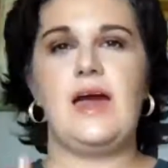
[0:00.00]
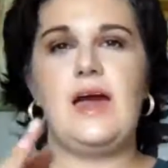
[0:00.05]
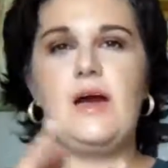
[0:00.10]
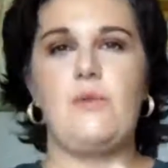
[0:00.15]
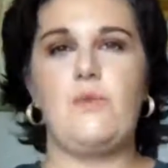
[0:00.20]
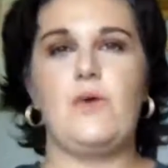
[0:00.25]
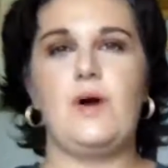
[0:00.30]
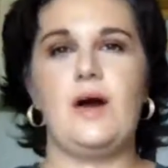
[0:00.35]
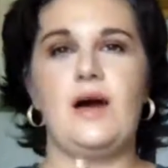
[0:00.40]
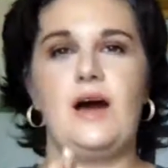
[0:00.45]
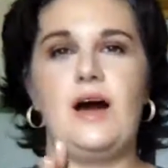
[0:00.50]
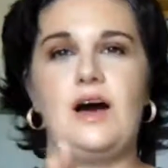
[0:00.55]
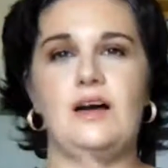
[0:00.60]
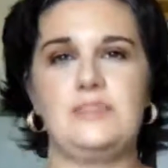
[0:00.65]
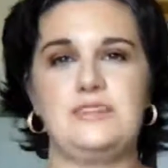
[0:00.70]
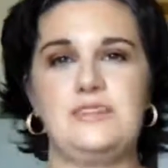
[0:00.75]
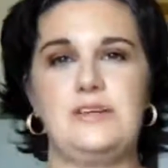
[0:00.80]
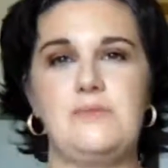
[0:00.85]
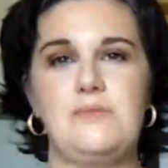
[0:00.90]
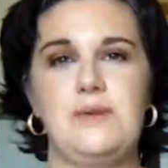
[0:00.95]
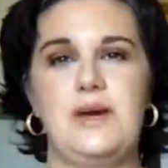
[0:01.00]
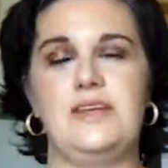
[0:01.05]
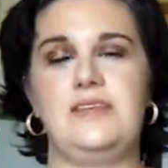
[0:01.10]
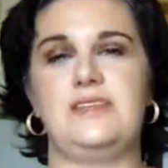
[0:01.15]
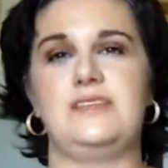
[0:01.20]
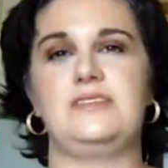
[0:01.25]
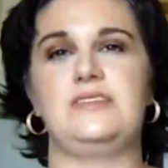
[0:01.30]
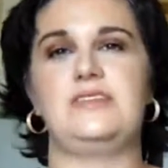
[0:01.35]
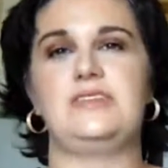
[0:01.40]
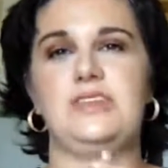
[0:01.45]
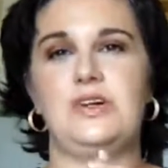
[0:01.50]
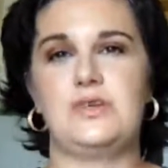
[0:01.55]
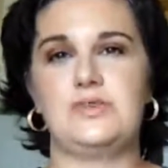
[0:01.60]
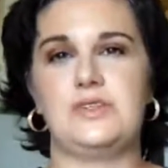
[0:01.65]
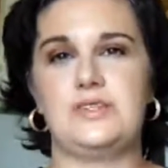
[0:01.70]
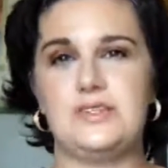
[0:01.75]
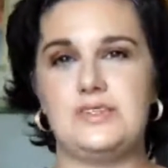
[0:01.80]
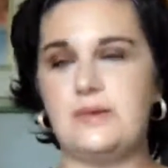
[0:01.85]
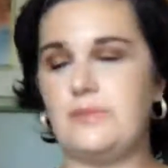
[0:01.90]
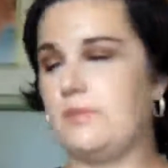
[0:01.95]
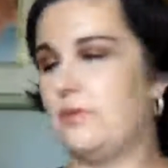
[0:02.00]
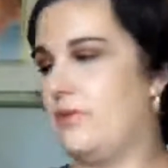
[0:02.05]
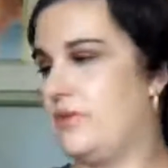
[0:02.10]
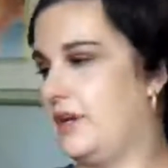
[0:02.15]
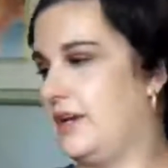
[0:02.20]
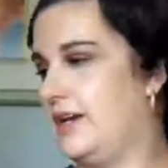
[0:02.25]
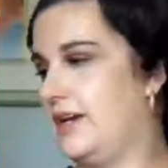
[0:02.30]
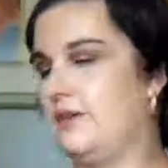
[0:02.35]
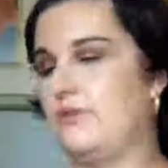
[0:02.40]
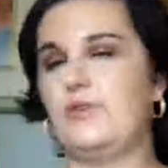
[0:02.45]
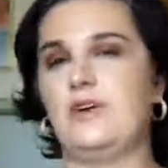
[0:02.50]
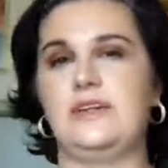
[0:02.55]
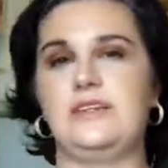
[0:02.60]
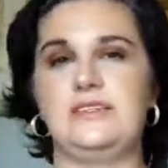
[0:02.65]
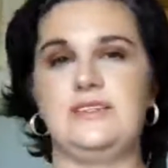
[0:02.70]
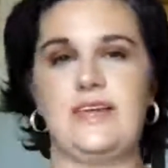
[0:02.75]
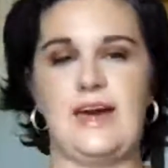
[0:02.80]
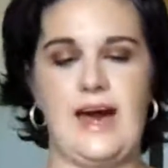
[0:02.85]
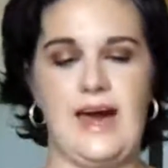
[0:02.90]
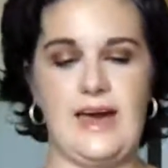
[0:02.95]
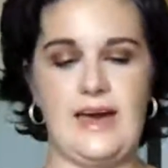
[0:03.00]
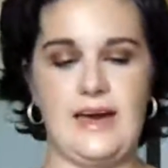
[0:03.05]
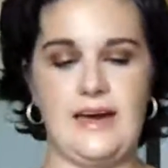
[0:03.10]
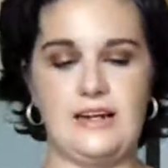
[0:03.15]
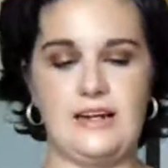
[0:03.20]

And what also made this so disappointing was that